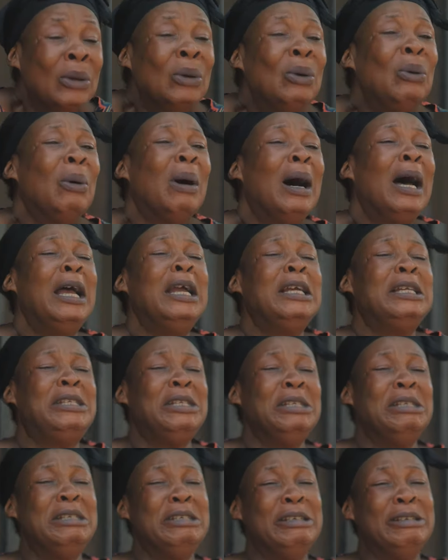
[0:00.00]
Why
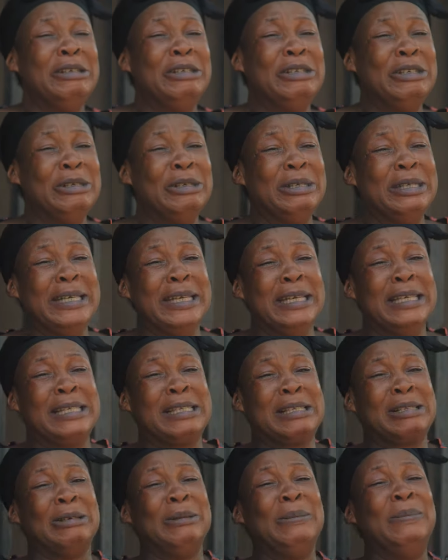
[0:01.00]
did you do
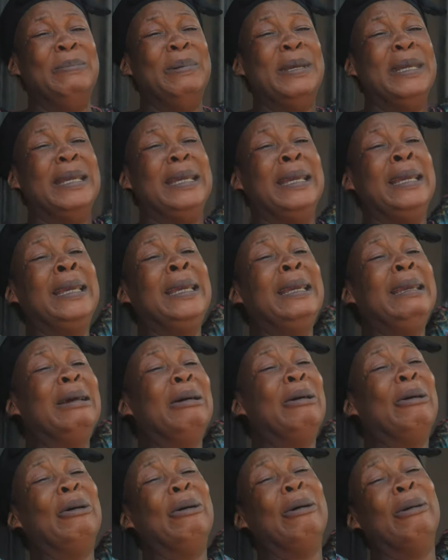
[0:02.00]
this to me?
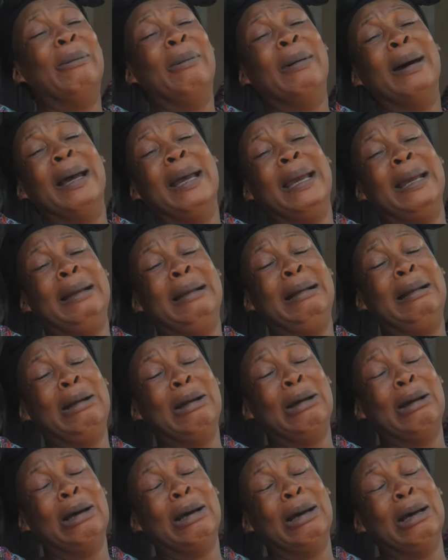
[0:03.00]
Oh my
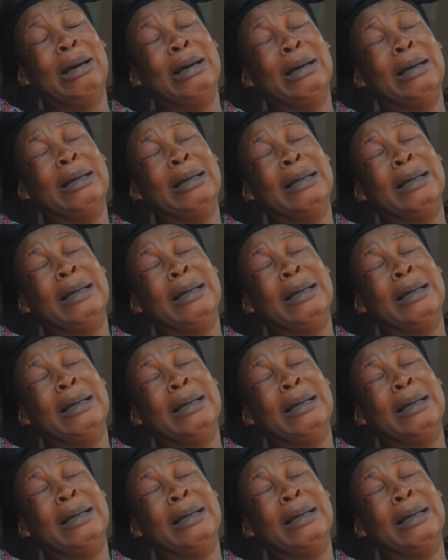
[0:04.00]
God.